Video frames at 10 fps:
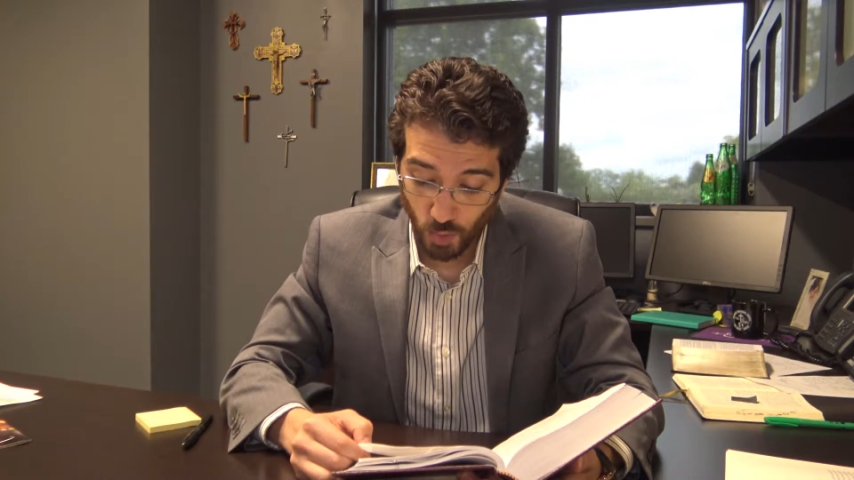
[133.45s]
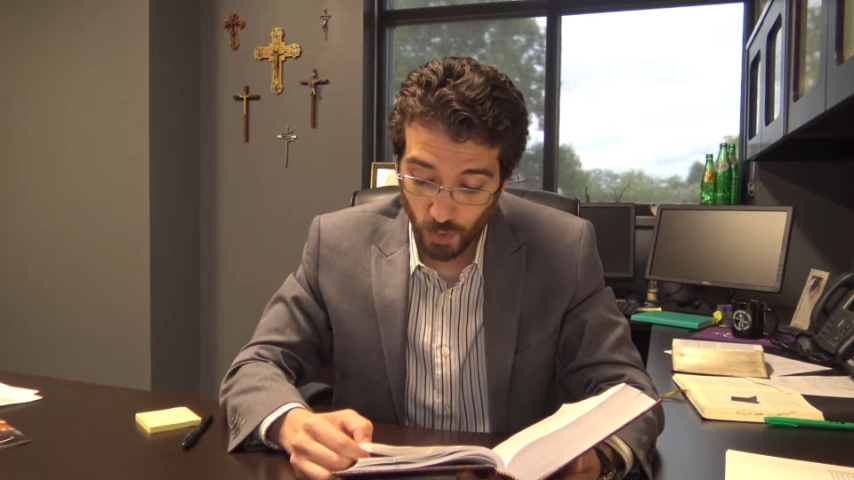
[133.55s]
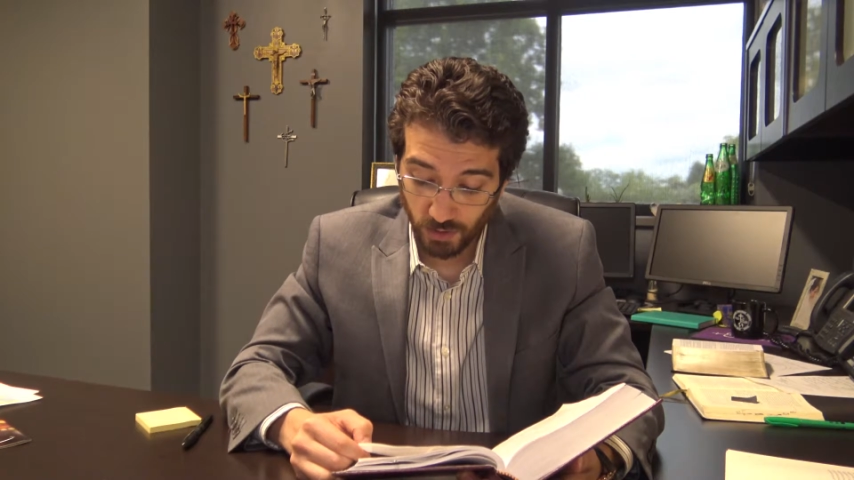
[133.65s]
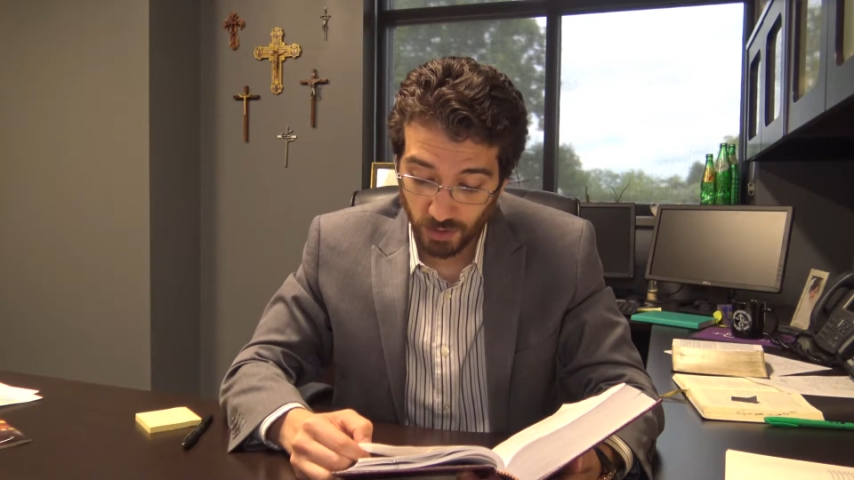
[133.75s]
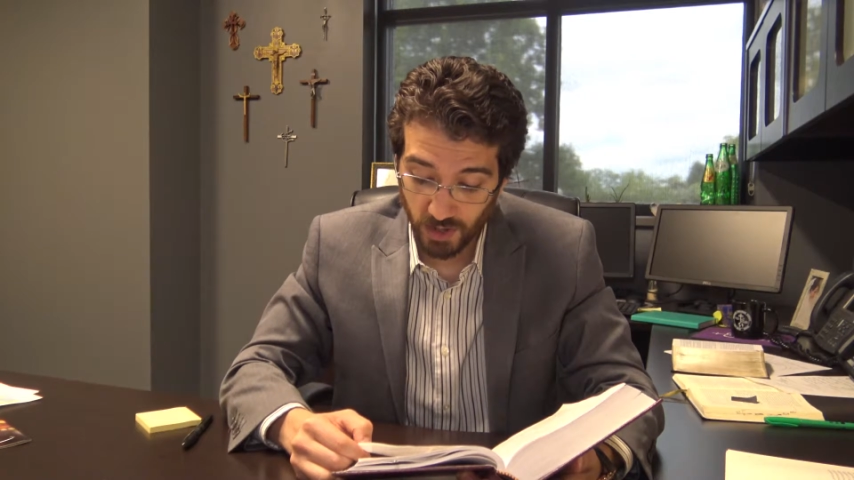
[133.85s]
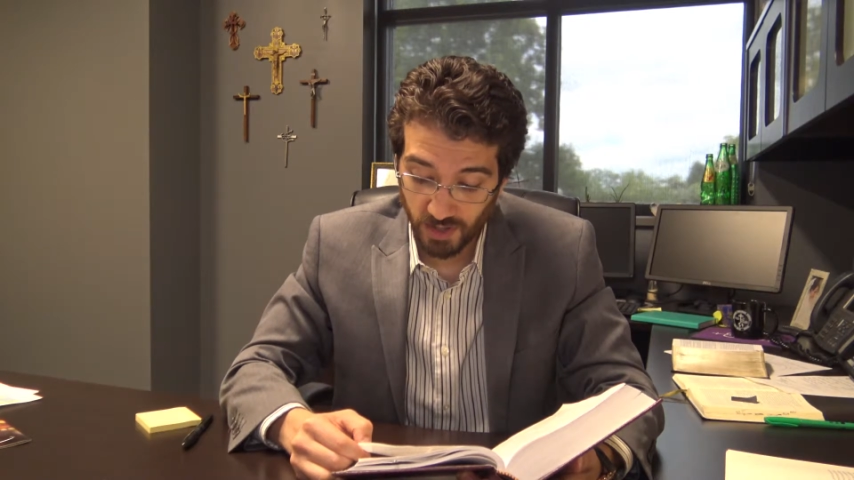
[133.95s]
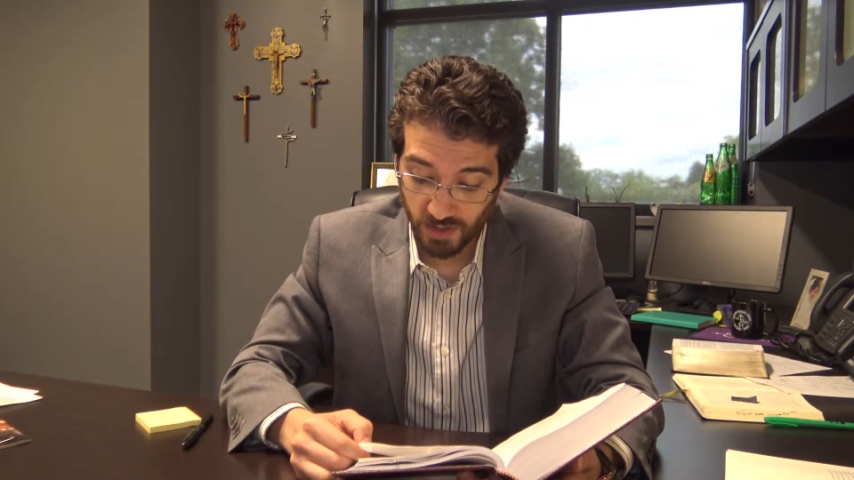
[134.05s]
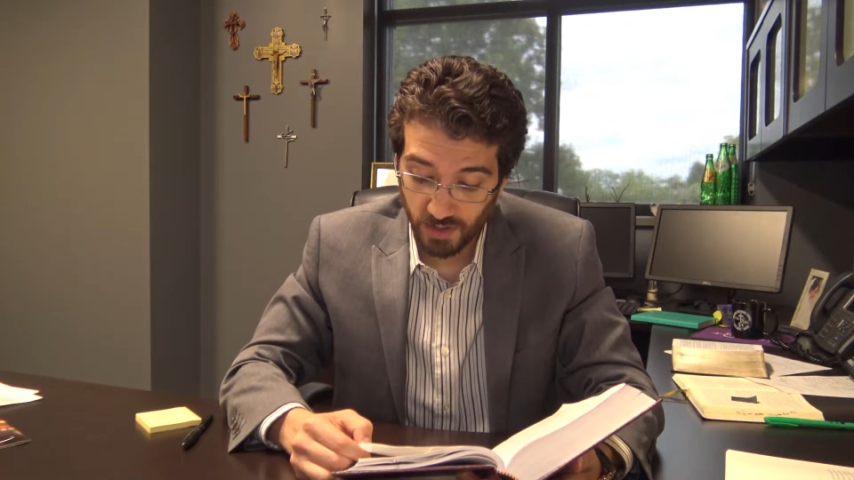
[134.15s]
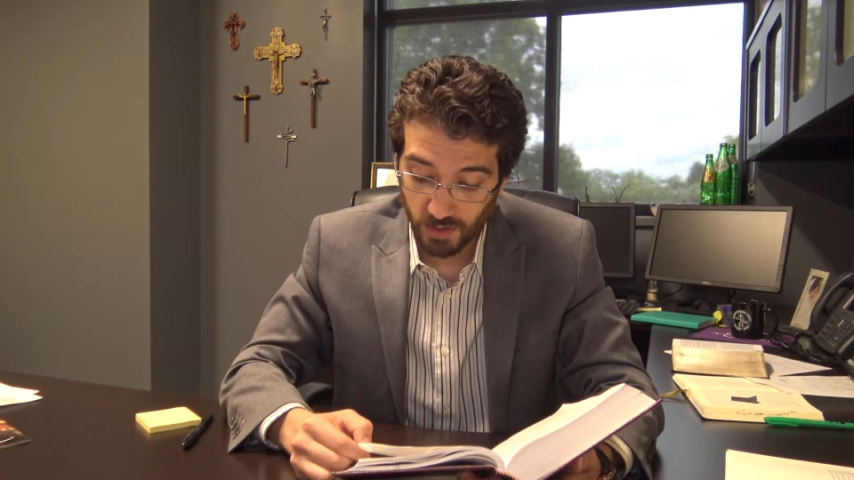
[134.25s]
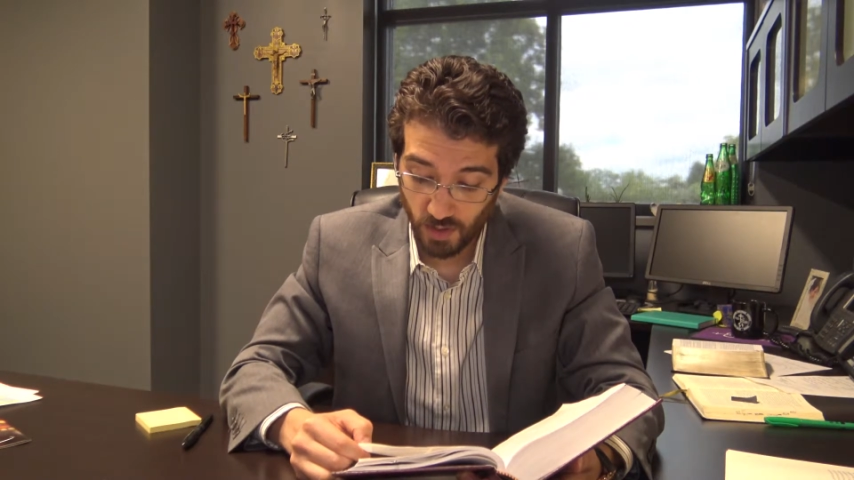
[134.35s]

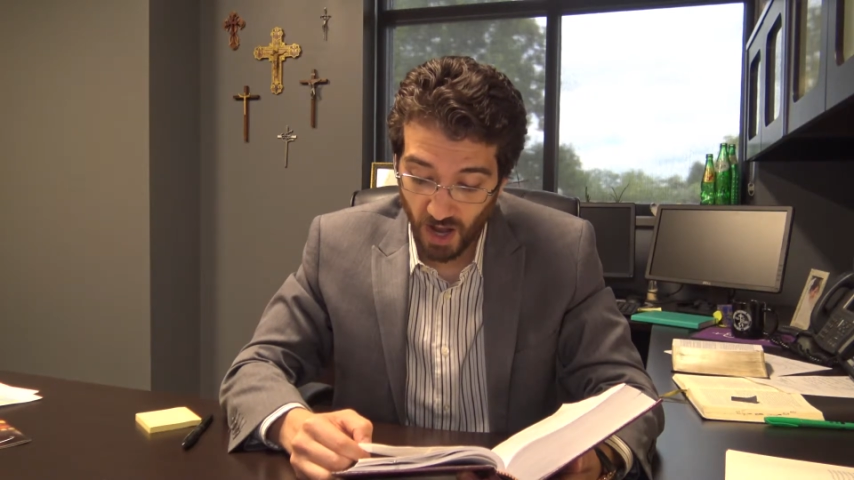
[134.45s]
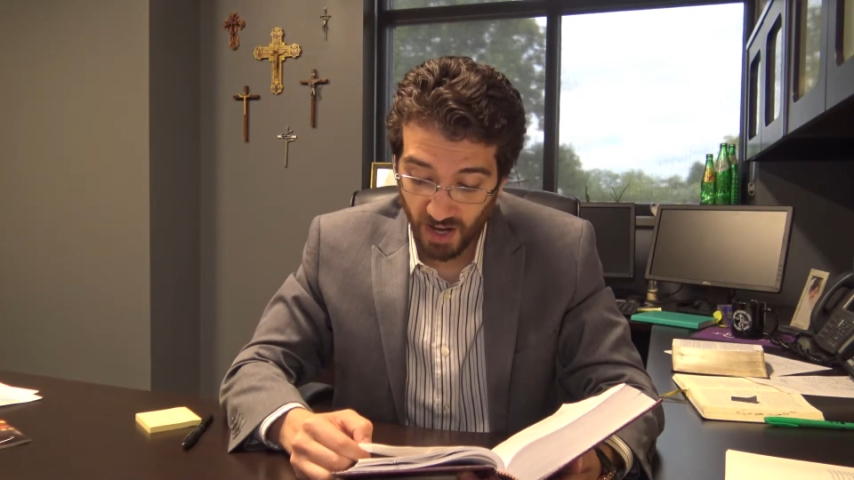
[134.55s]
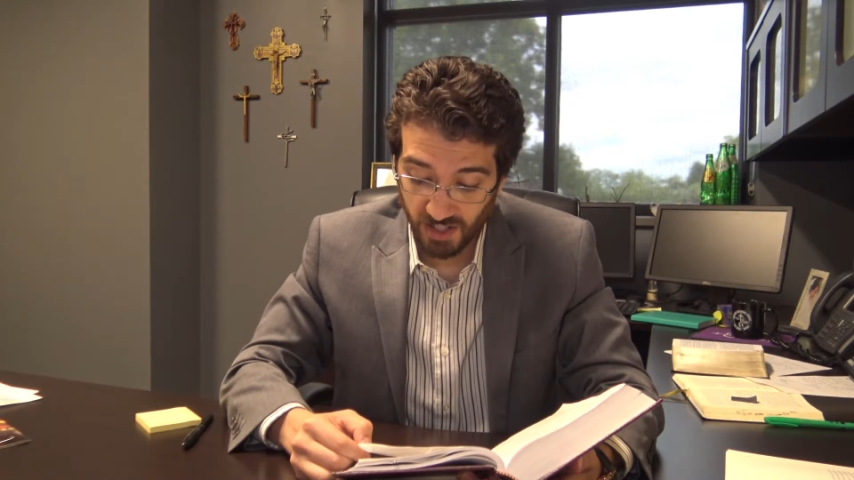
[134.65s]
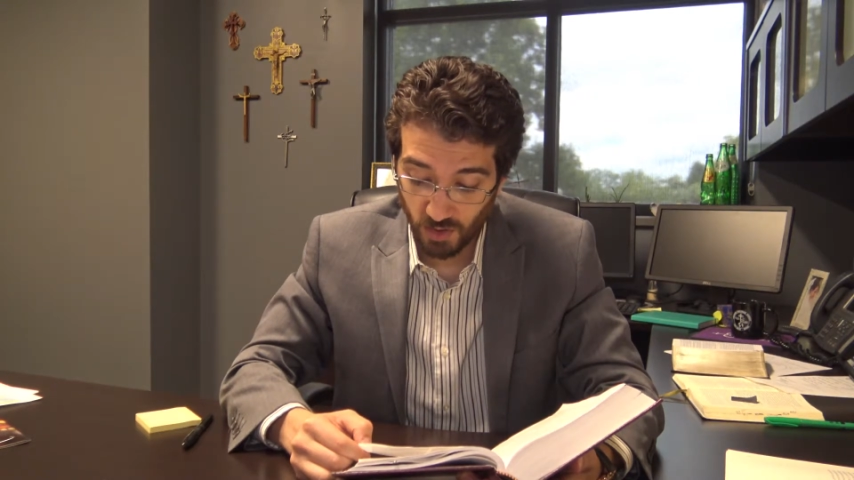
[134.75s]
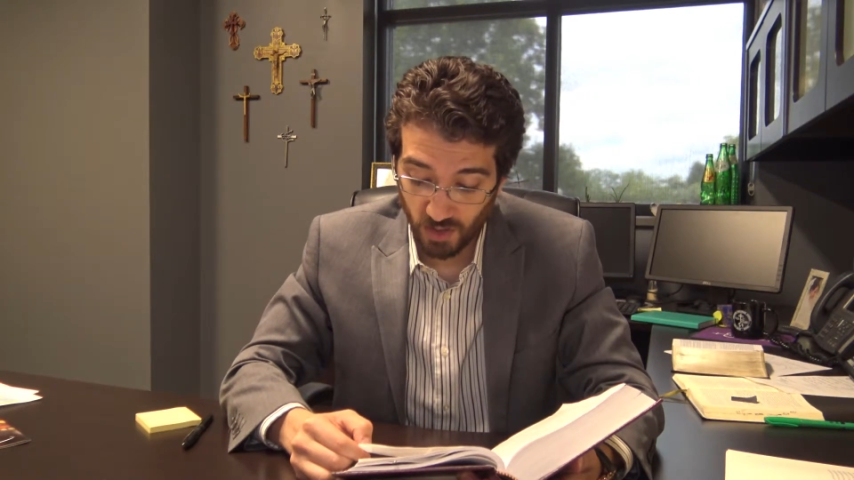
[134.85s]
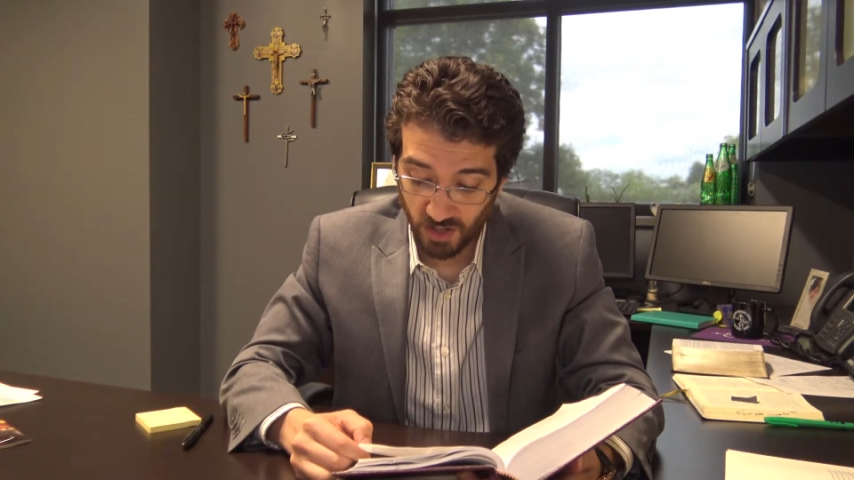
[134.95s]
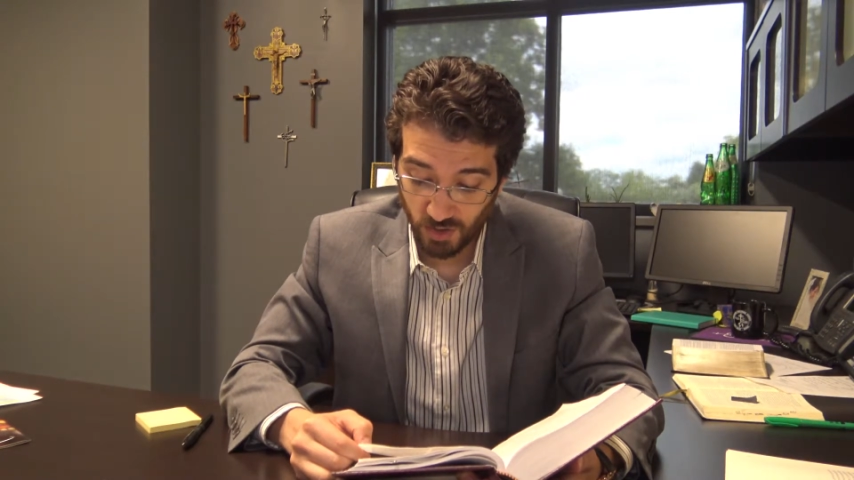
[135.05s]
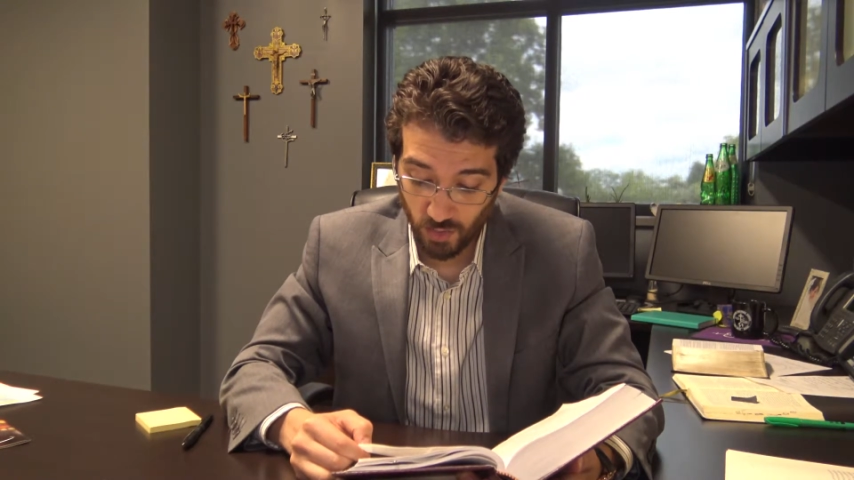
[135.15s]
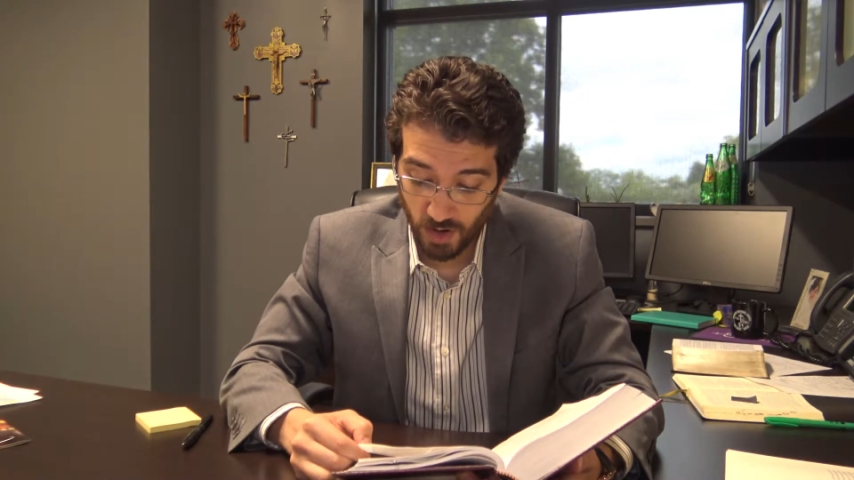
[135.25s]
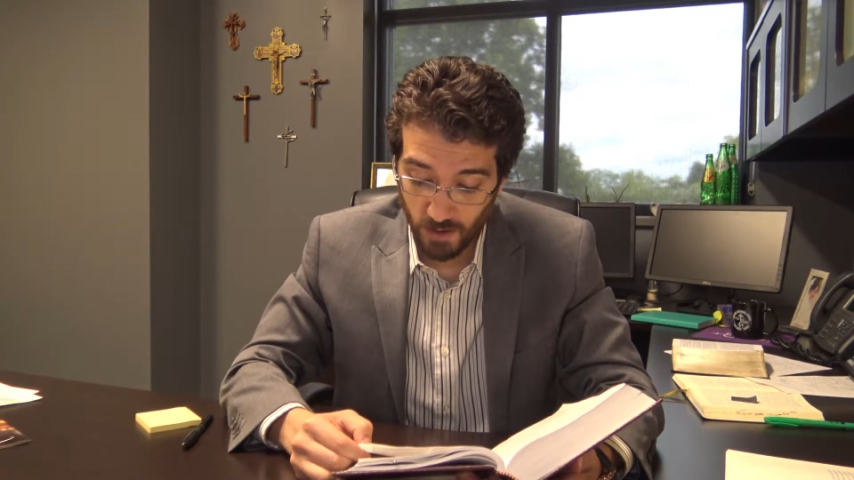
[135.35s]
wilderness, as it
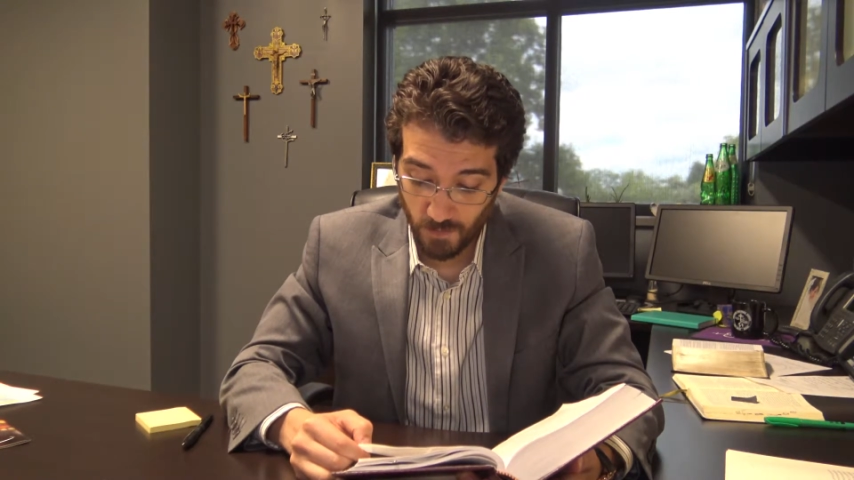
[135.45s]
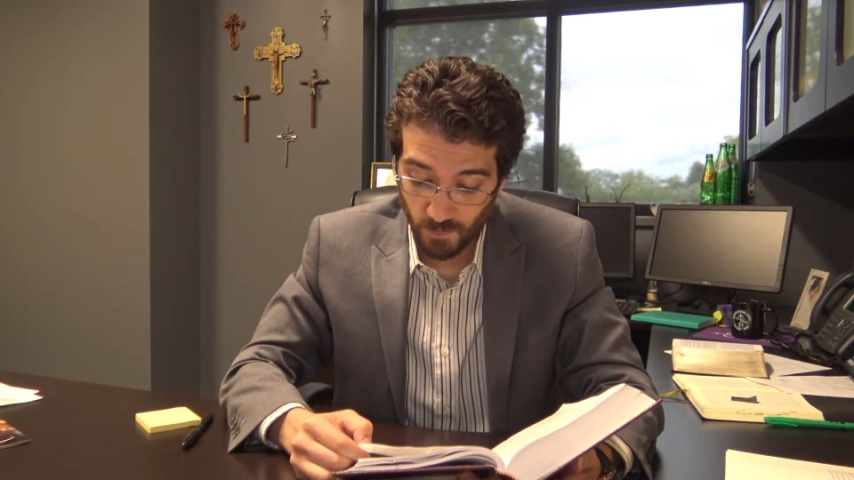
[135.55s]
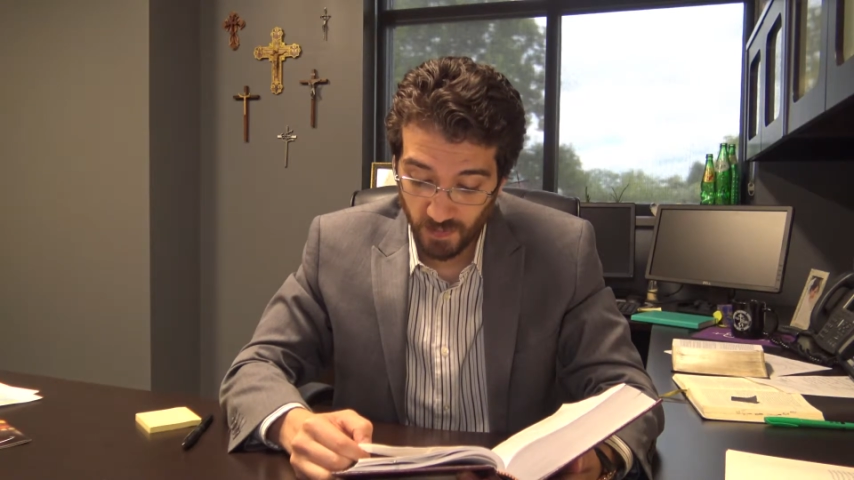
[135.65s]
is written,